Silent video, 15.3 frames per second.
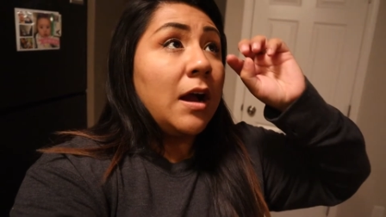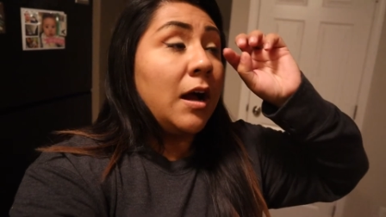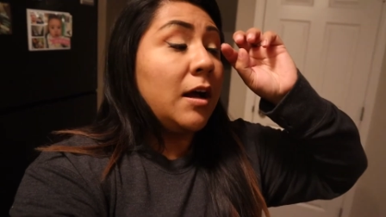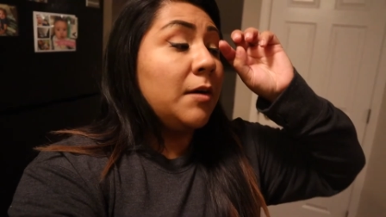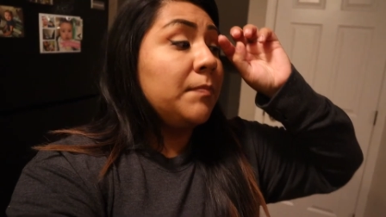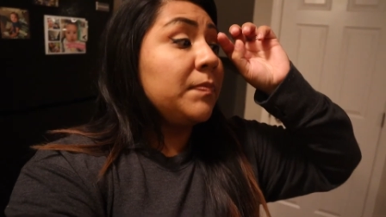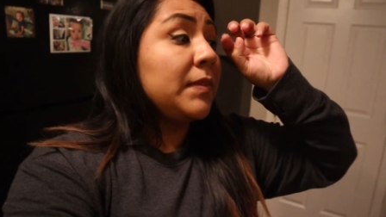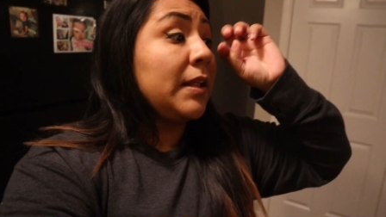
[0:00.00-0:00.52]

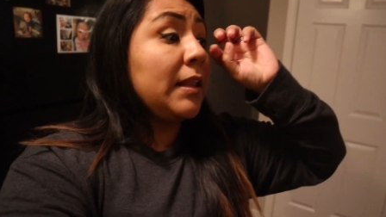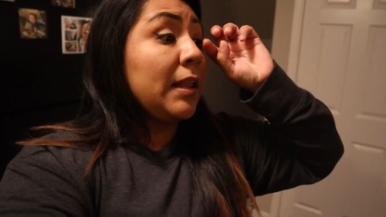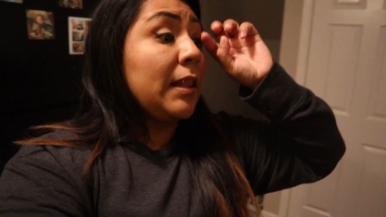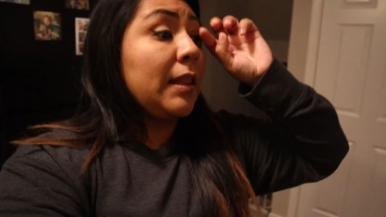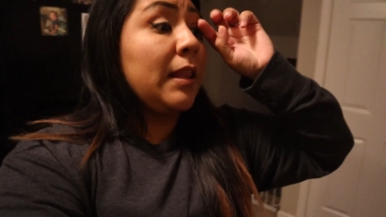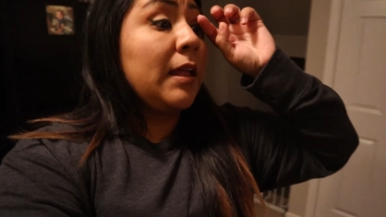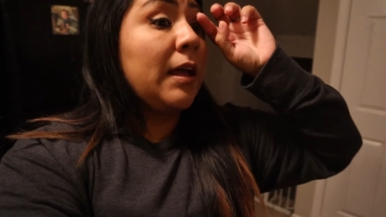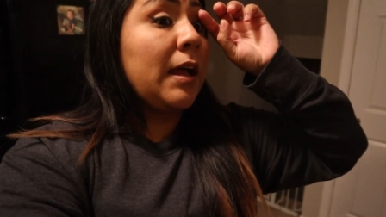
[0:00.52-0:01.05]
Um,
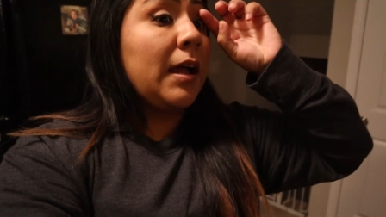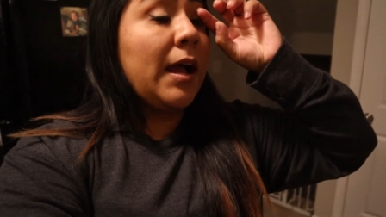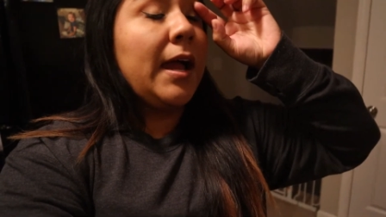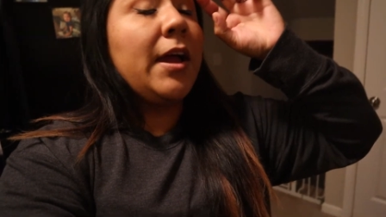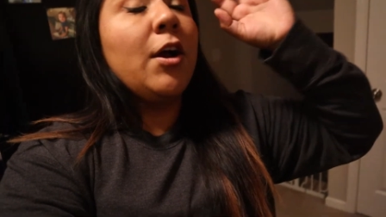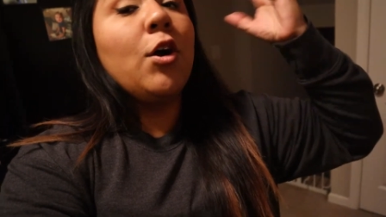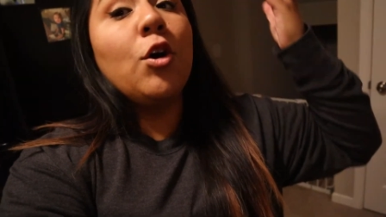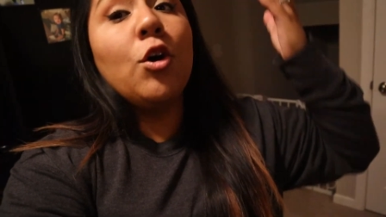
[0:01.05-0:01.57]

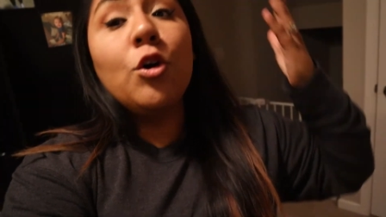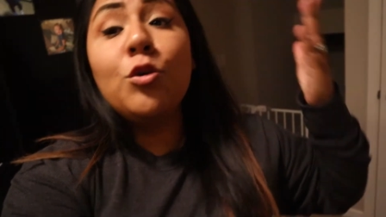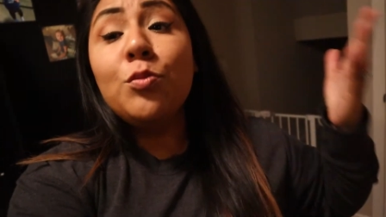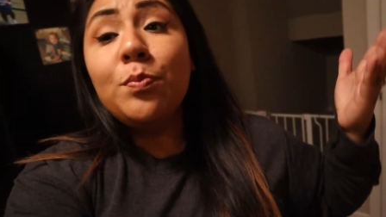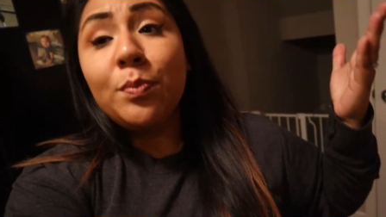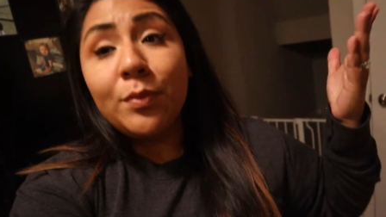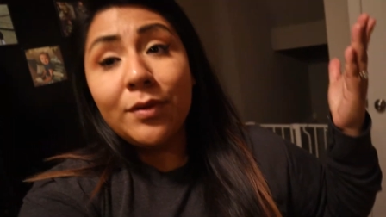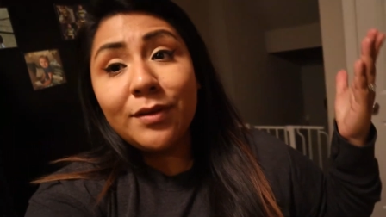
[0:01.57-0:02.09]
I hope,
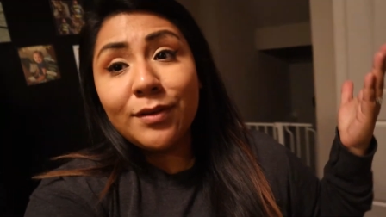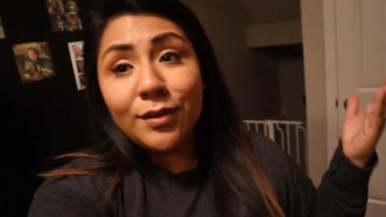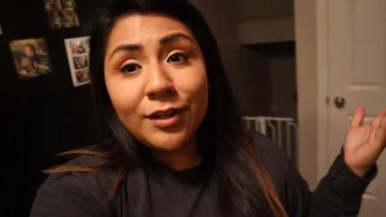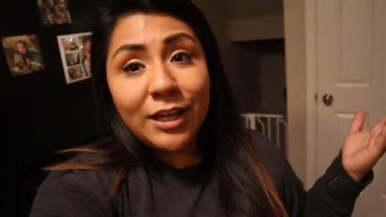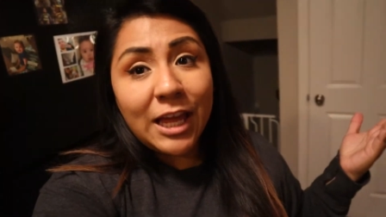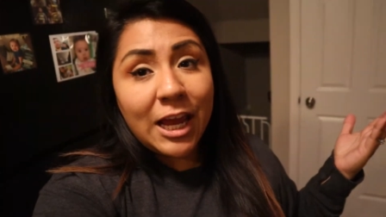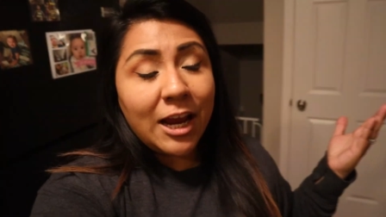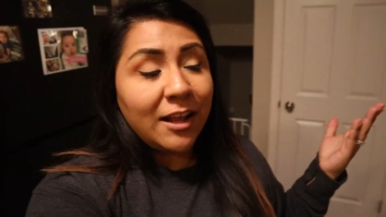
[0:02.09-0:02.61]

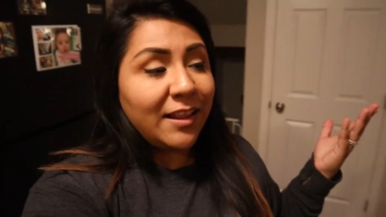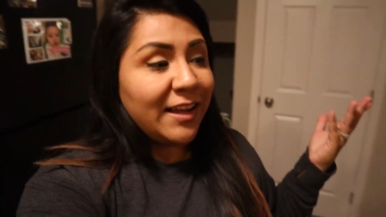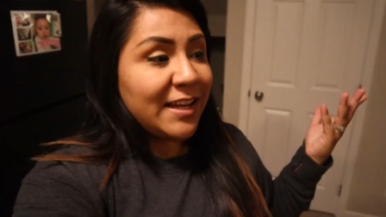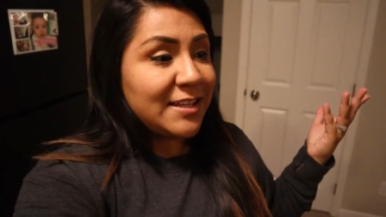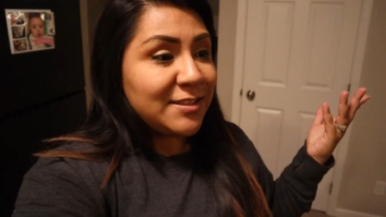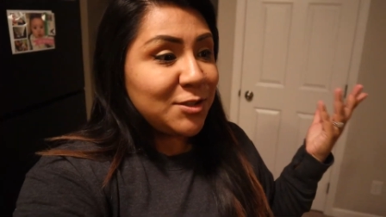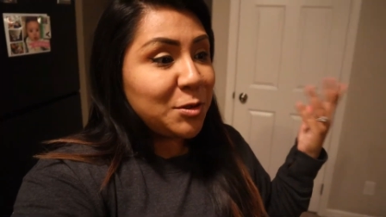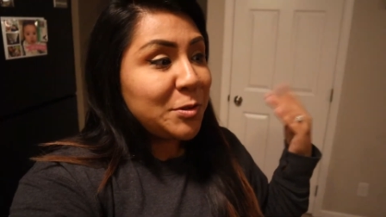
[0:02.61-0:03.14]
like
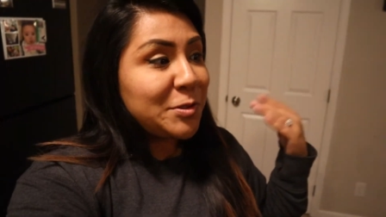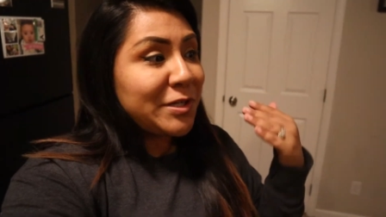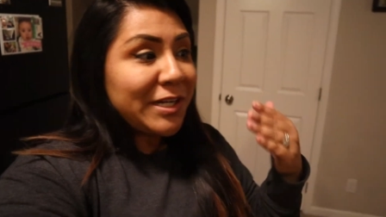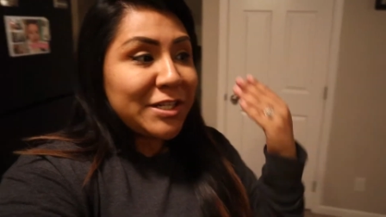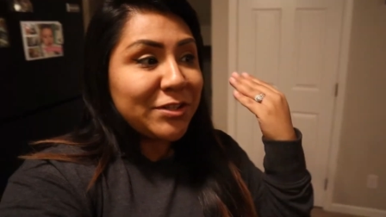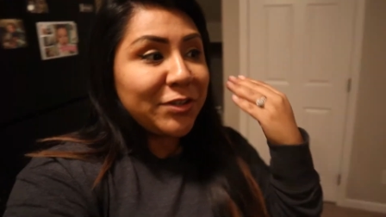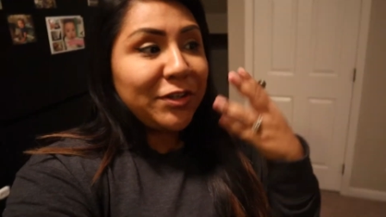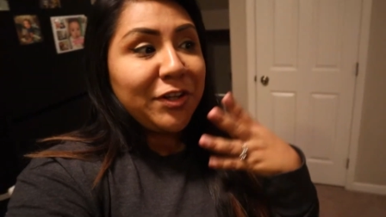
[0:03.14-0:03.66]
I told you
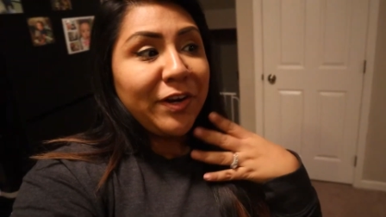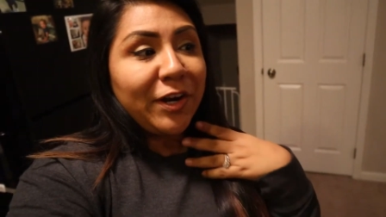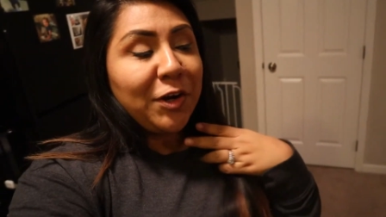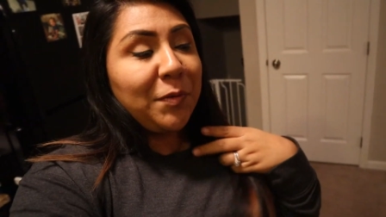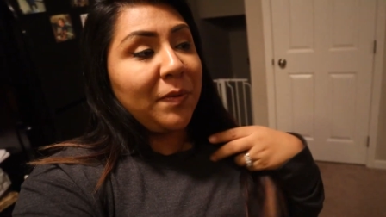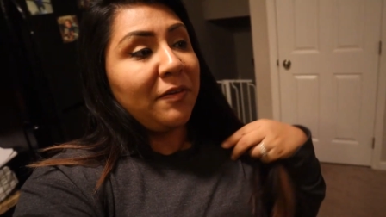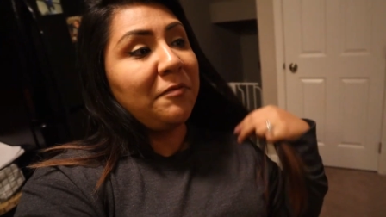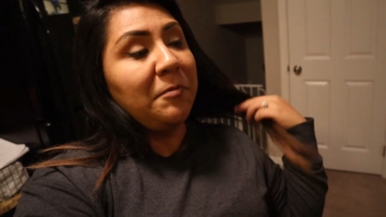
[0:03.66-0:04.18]
guys earlier, I
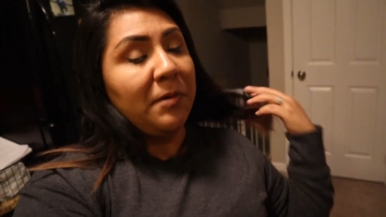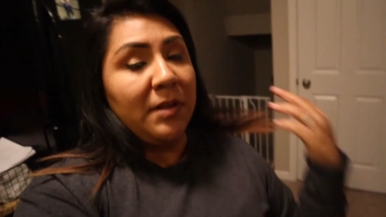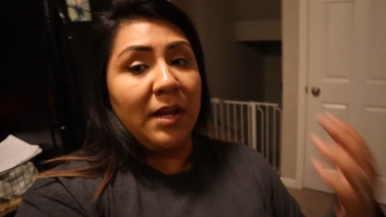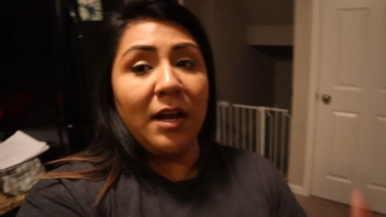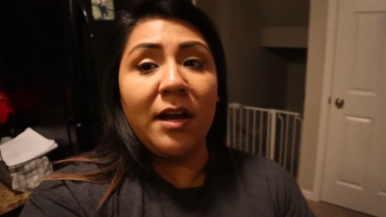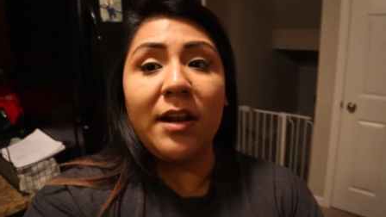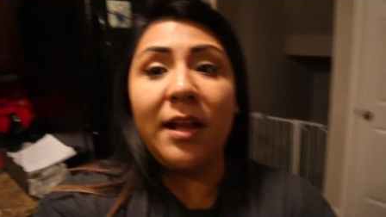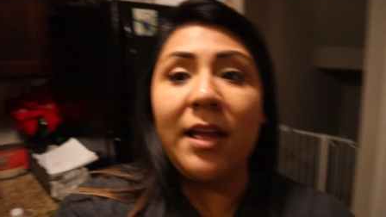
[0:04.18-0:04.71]
hope everyone
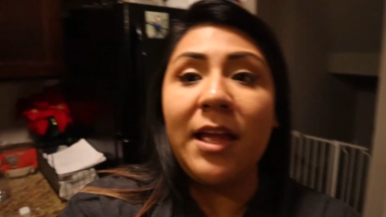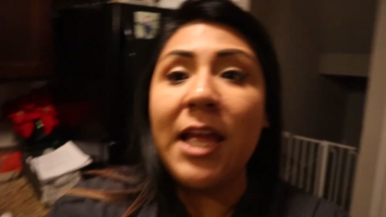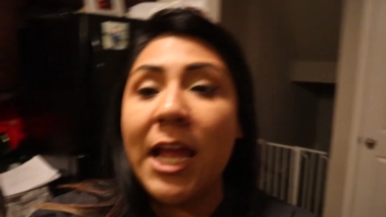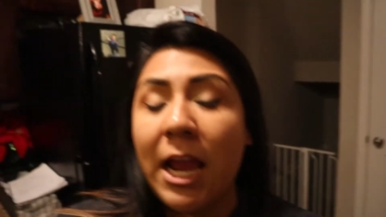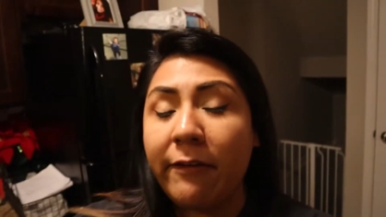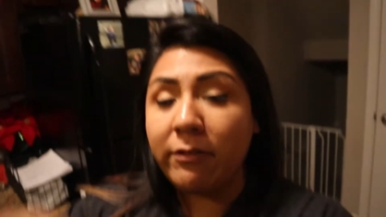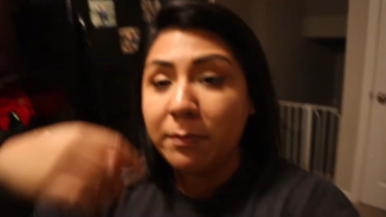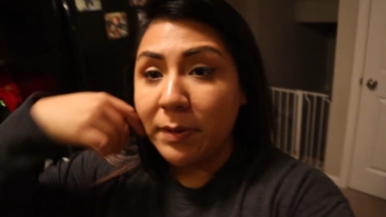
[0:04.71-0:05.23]
had
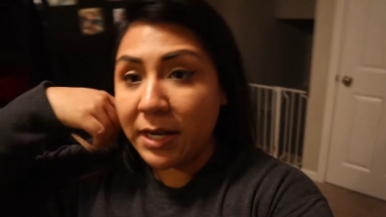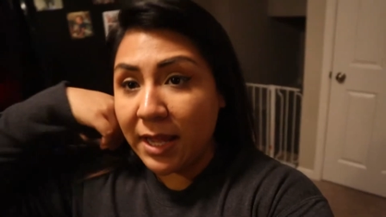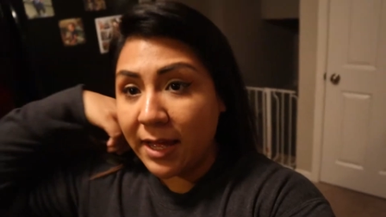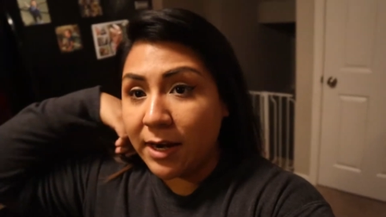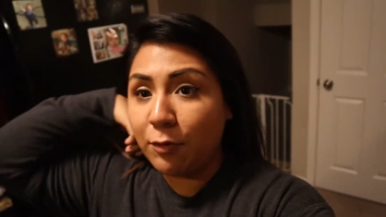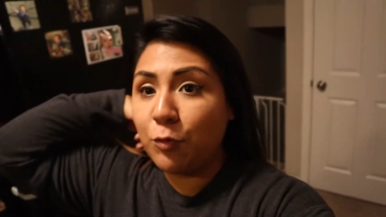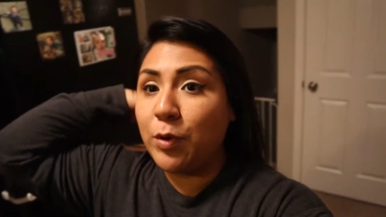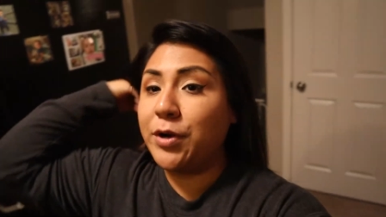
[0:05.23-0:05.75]
everybody
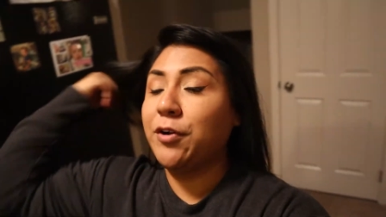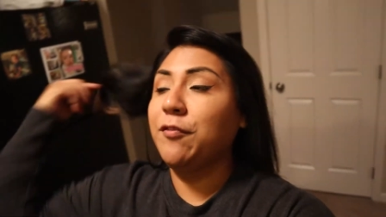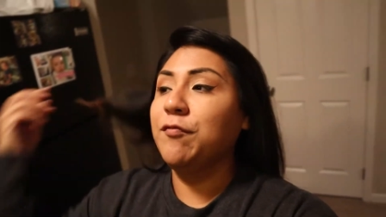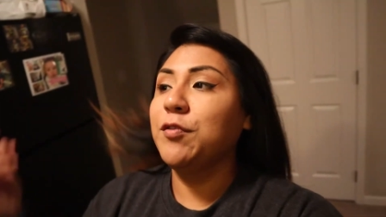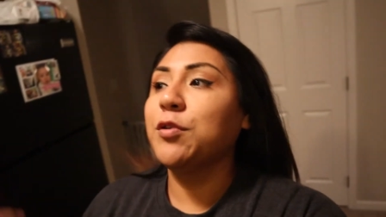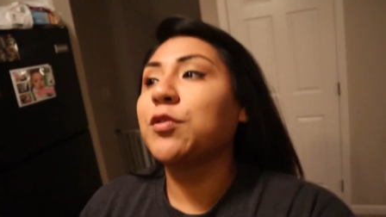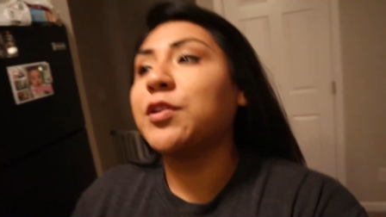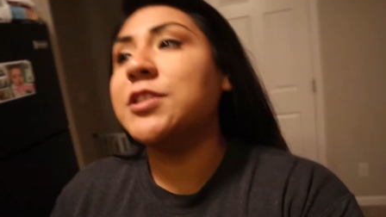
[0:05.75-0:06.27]
had a
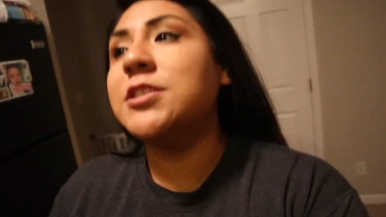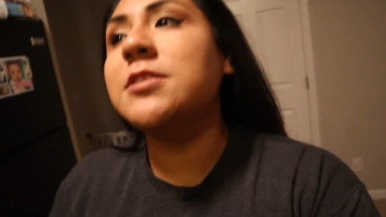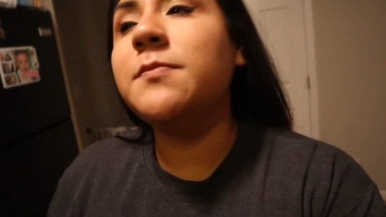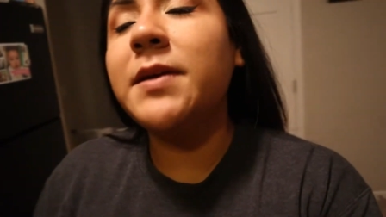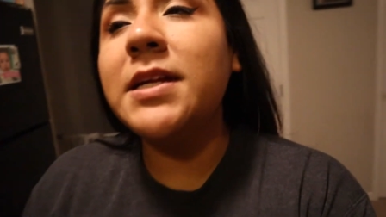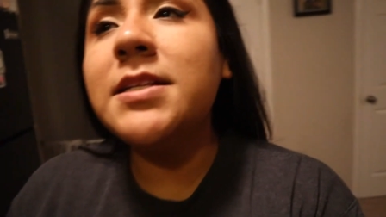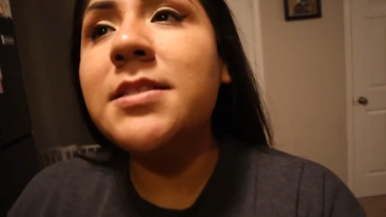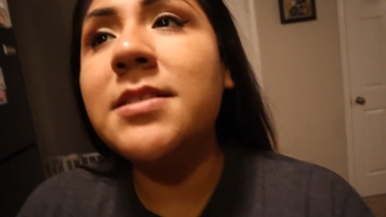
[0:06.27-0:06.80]
wonderful
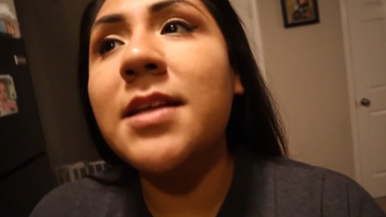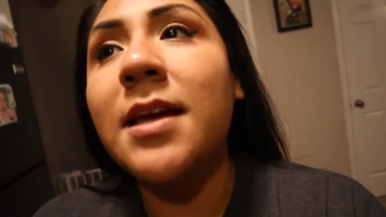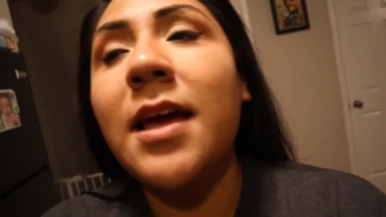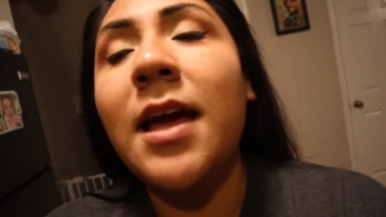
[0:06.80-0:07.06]
Christmas.